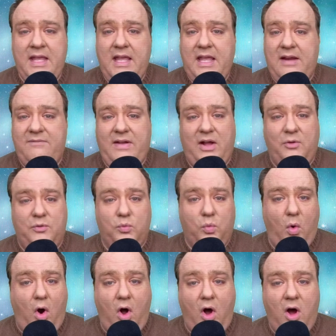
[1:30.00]
It felt
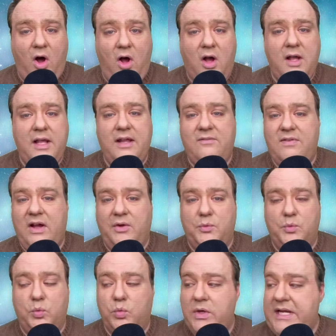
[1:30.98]
raw, it felt
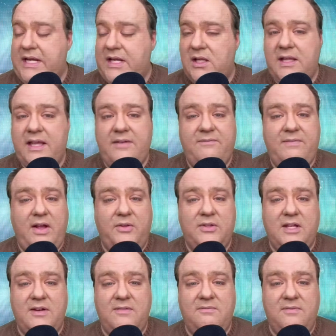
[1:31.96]
real, it felt
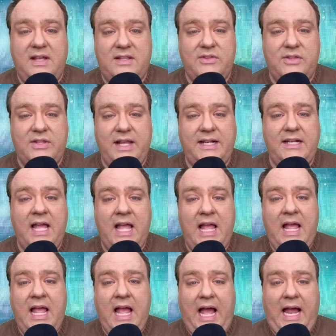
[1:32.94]
convincing.
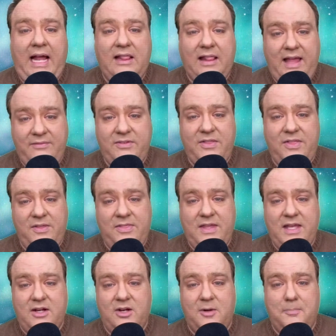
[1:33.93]
I left the
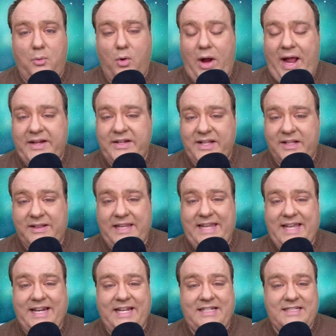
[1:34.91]
theater practically
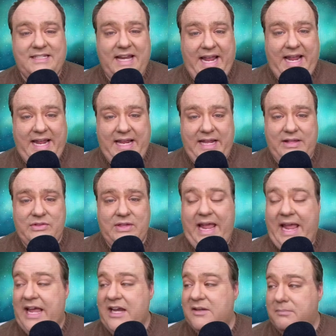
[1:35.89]
in a daze,
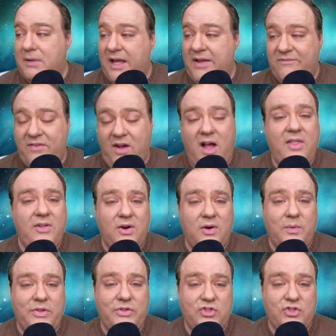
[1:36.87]
and my father
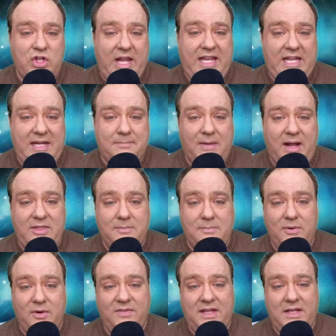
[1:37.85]
was shaken by the
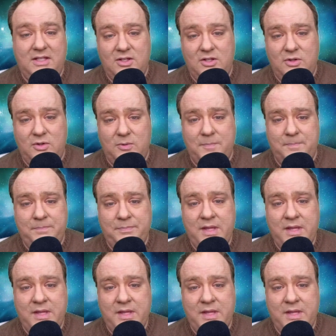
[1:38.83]
movie too.